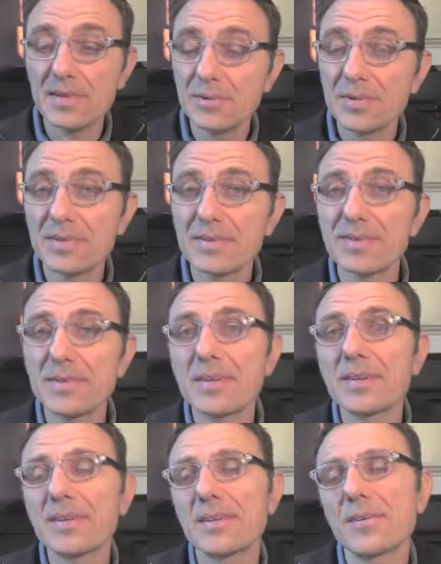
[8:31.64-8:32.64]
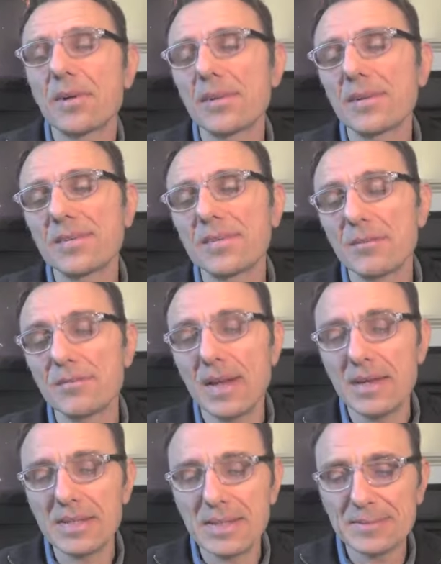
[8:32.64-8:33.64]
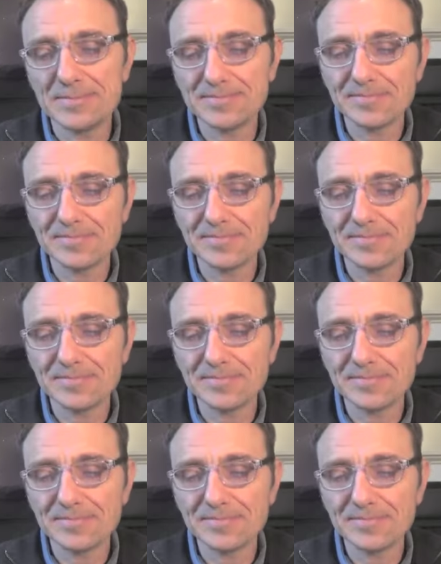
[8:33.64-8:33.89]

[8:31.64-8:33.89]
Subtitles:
Lewis's Chronicles of Narnia,